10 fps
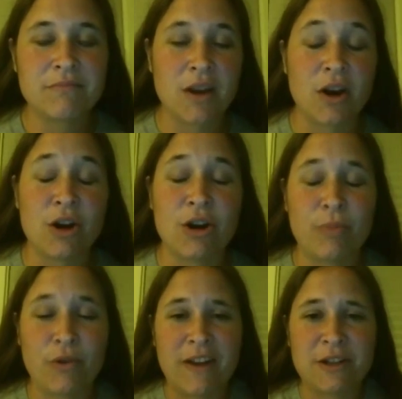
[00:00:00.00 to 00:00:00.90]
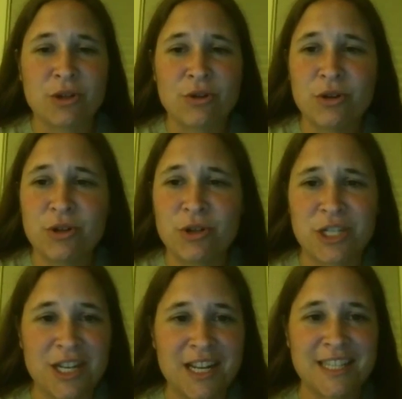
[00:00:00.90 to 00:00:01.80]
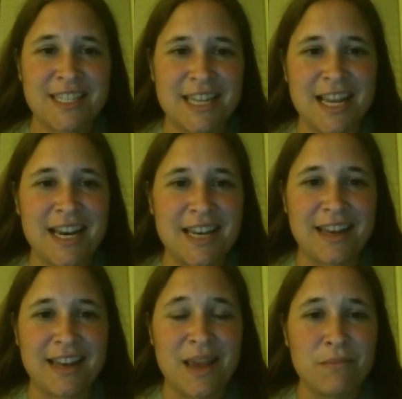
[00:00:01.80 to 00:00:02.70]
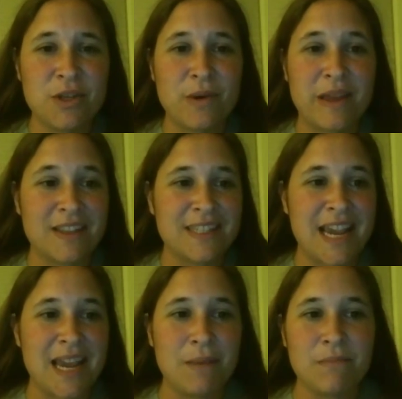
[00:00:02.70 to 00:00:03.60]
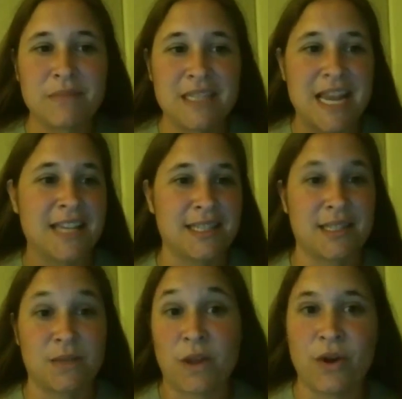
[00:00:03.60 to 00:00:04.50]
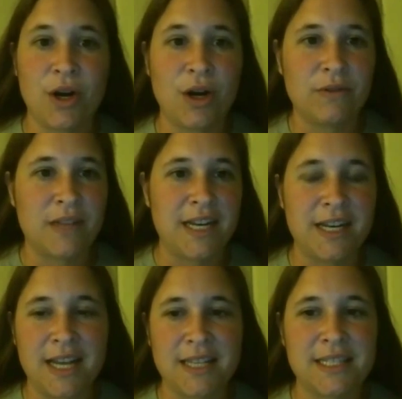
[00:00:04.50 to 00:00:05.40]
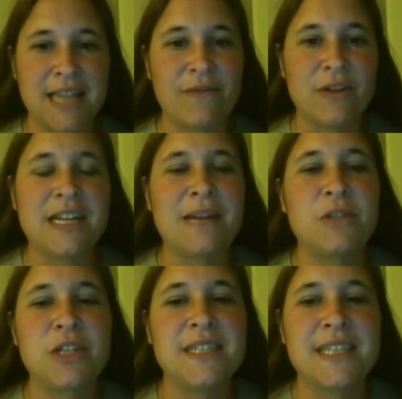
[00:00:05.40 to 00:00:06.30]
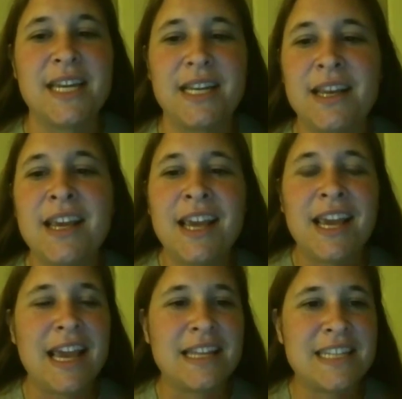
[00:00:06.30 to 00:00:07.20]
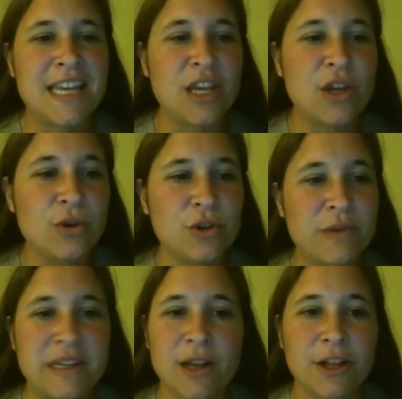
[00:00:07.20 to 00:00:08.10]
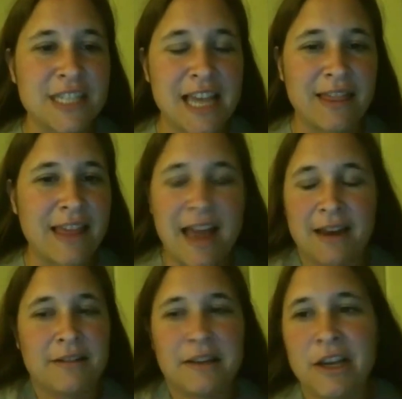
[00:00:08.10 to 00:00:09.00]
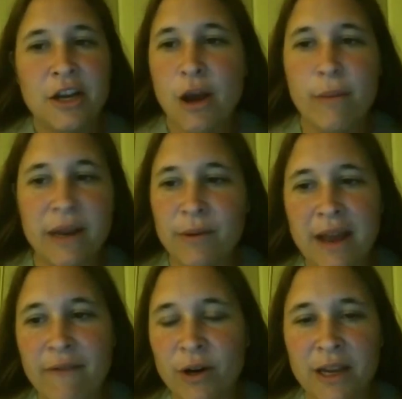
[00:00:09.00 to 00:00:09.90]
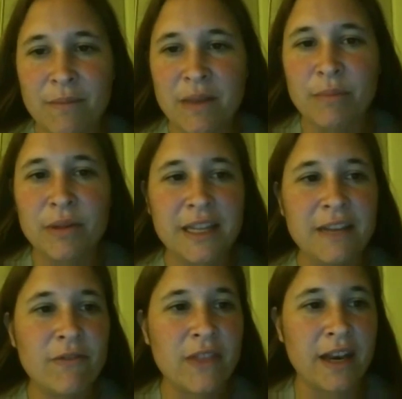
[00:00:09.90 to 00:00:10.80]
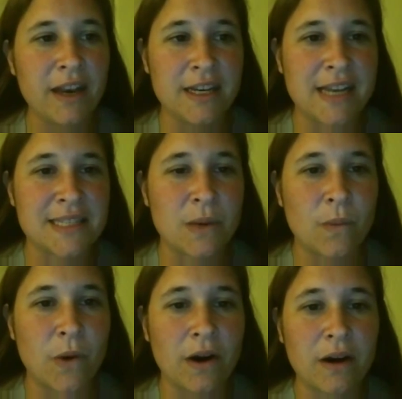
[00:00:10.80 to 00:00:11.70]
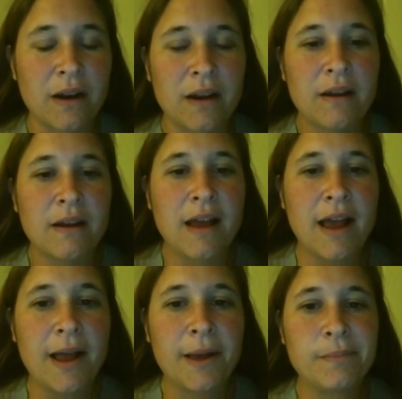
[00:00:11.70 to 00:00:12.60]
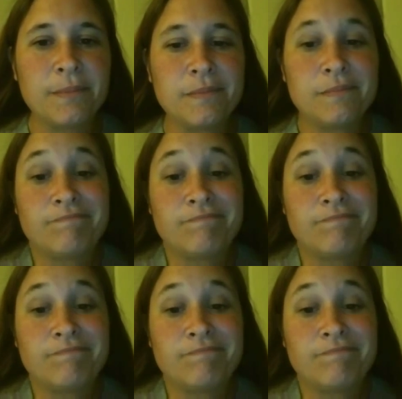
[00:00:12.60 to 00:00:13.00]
or her professional nutritionist and him doing the same test with her that he does every time she's in and seeing huge results like that, nobody would ever get me to believe that it doesn't work. Conjaflex